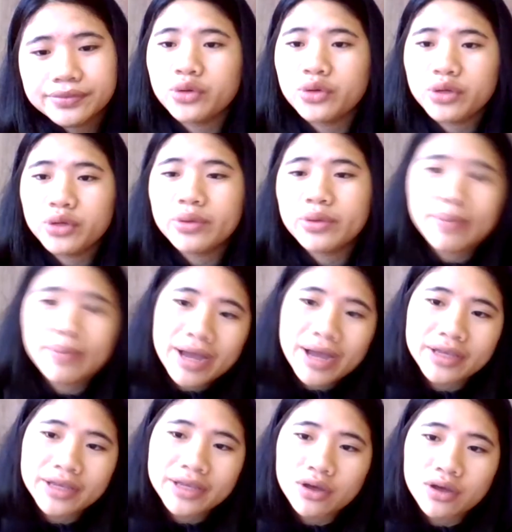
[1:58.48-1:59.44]
you
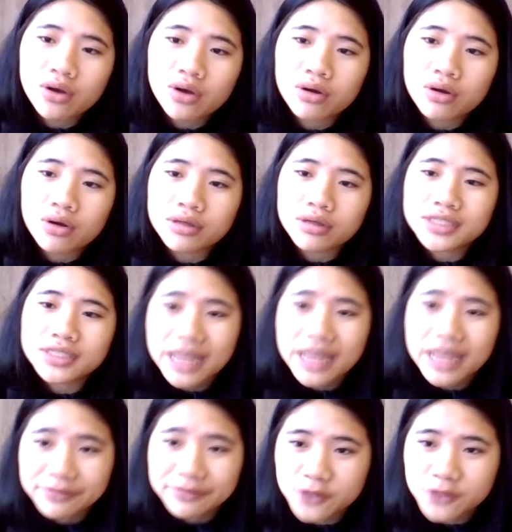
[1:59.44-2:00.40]
remind your
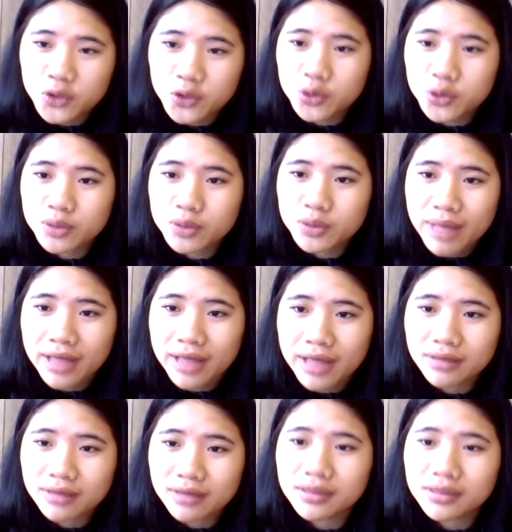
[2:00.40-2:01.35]
staff to
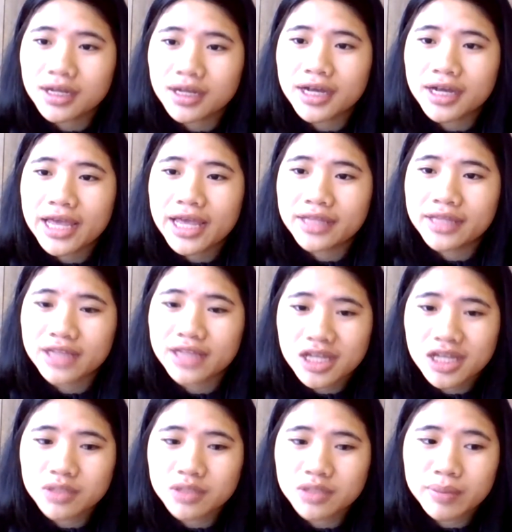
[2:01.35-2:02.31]
smile uh, at the
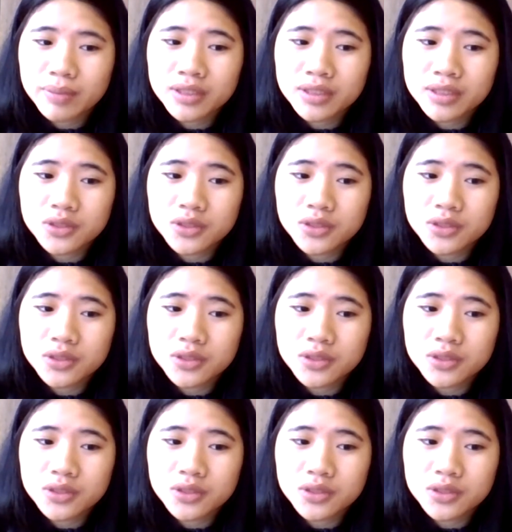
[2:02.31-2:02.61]
customers